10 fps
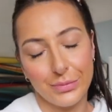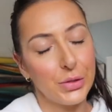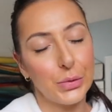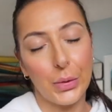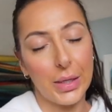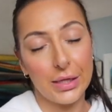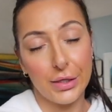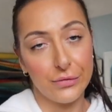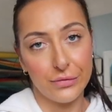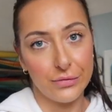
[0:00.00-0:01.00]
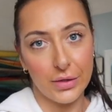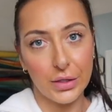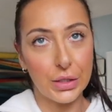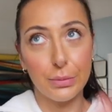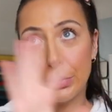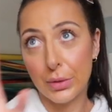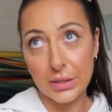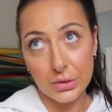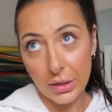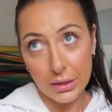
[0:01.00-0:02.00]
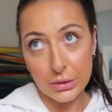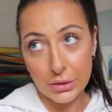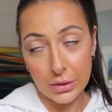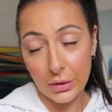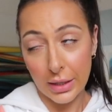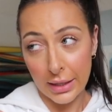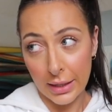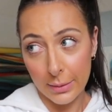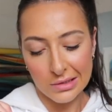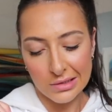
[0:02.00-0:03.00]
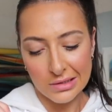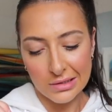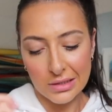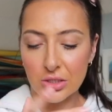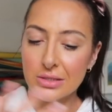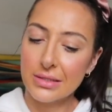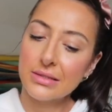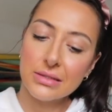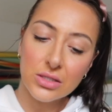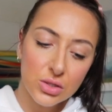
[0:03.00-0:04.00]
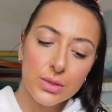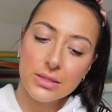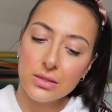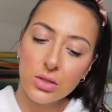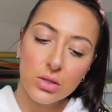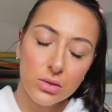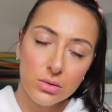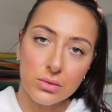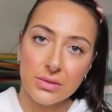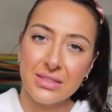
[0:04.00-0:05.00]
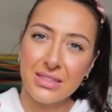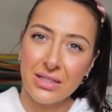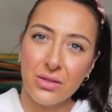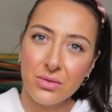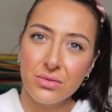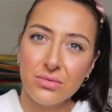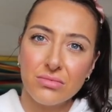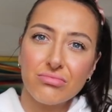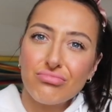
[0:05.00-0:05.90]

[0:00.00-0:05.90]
you know I love a good booty scrunch, okay? Just accentuates the glutes, you know?